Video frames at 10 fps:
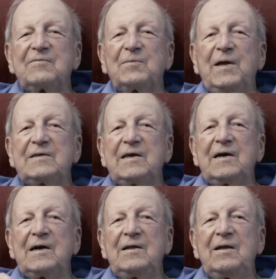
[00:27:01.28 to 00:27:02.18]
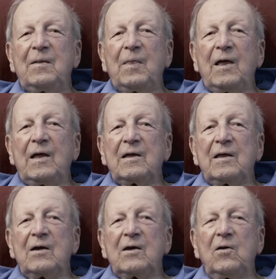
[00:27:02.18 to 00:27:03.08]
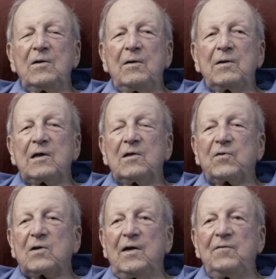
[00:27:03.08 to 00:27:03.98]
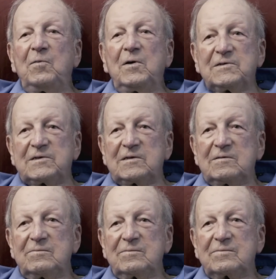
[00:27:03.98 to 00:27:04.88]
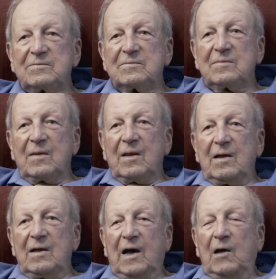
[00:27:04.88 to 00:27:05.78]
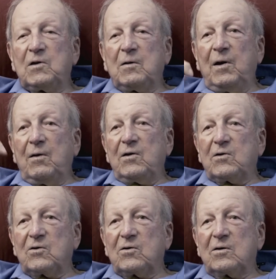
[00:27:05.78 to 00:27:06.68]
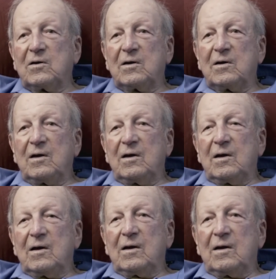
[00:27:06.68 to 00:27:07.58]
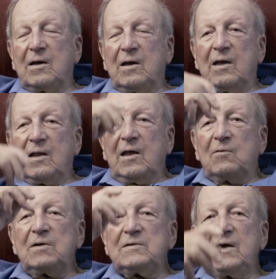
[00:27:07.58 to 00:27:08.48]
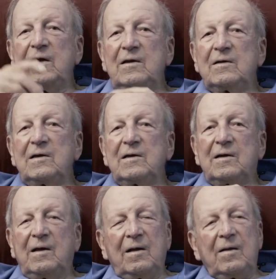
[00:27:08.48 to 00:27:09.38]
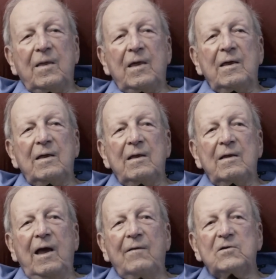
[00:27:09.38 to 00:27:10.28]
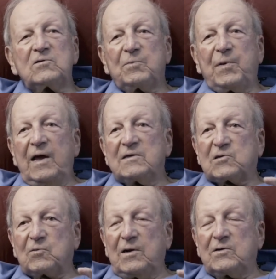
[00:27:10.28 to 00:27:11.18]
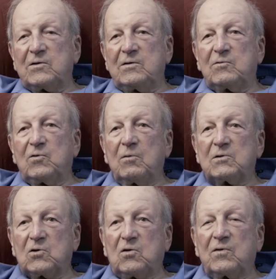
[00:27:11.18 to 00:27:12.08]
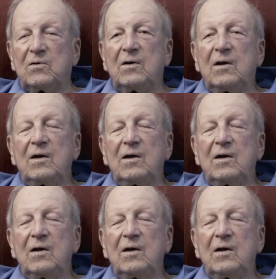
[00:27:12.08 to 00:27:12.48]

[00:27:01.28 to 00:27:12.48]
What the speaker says: from that day on, her and I were together for 11 months. I would have married her. And one day, after Japan surrendered, war was over,